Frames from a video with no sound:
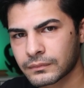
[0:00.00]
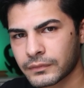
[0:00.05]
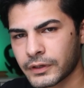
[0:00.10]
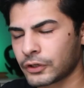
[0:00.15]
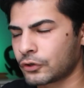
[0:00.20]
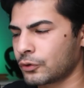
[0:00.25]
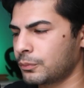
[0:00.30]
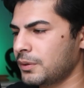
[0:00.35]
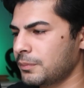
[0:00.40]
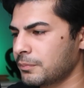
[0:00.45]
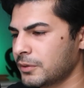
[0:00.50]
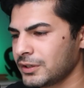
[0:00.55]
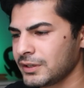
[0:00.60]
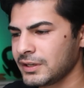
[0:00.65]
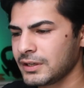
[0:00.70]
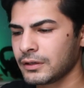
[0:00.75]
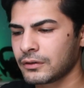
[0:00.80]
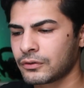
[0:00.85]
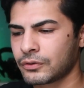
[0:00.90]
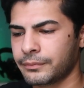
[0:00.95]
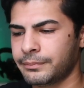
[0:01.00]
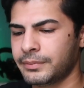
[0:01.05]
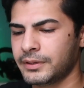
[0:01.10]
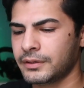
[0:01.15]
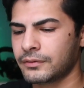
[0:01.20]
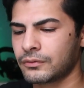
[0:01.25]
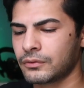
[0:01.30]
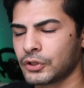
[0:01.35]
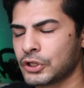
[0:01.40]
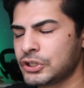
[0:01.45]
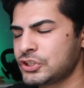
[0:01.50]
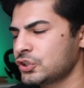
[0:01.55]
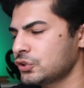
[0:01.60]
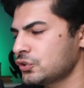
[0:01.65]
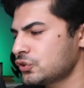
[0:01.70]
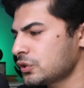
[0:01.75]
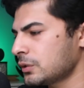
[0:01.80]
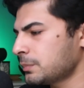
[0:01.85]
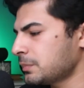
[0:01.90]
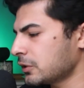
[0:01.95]
It could be money, it could be
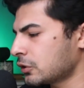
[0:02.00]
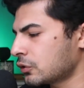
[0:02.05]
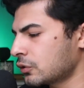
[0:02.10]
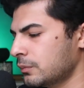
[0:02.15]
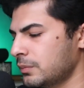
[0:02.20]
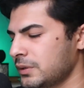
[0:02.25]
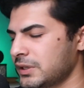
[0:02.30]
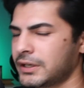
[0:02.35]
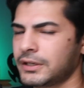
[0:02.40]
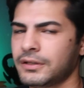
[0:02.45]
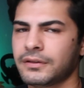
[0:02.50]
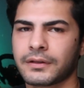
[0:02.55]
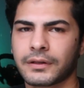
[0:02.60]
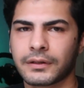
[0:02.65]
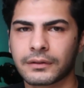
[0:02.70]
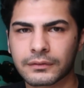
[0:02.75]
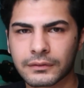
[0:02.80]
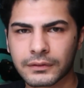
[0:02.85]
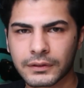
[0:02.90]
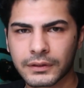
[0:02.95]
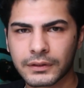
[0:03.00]
relationship, it could be anything.